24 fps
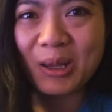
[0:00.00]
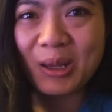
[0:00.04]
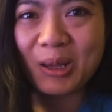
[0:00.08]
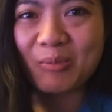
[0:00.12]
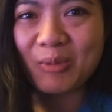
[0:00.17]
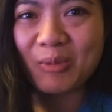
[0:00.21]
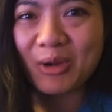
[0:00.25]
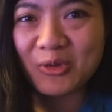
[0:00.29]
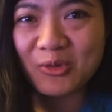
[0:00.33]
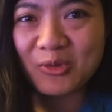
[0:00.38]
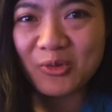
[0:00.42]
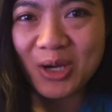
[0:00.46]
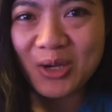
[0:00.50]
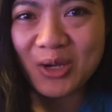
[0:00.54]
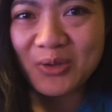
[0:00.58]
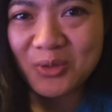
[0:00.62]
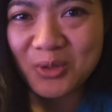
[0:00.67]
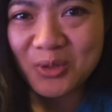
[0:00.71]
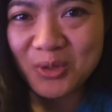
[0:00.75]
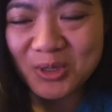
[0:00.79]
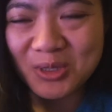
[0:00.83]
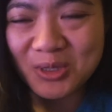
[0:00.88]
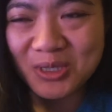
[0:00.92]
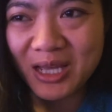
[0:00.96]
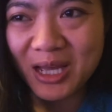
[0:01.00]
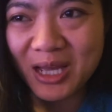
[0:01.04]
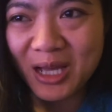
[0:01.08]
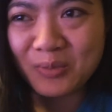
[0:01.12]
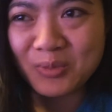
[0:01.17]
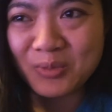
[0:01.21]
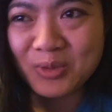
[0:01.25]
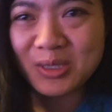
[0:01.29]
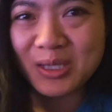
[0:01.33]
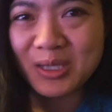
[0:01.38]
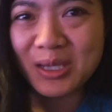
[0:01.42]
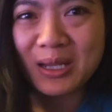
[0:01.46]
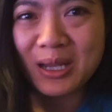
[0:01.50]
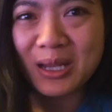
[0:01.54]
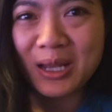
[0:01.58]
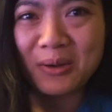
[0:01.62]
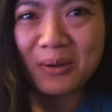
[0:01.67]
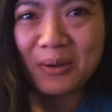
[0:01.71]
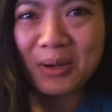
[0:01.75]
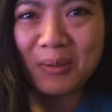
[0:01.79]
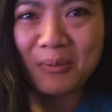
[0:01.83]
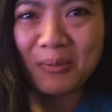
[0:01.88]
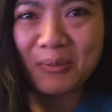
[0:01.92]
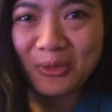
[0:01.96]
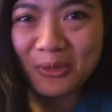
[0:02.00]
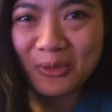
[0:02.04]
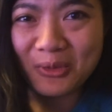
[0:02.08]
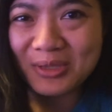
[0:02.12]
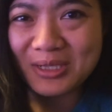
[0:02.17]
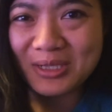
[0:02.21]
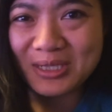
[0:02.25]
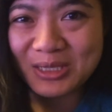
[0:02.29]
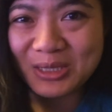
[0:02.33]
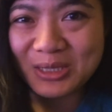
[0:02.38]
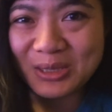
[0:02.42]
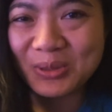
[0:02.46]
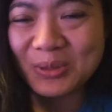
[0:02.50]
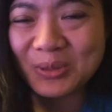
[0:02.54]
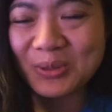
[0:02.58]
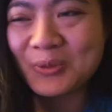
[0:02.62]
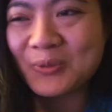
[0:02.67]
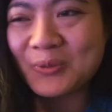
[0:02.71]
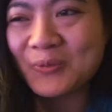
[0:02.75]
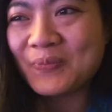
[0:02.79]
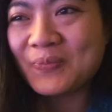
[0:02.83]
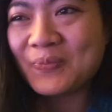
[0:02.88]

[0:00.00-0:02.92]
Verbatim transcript: and my five years lapsed and now I am 32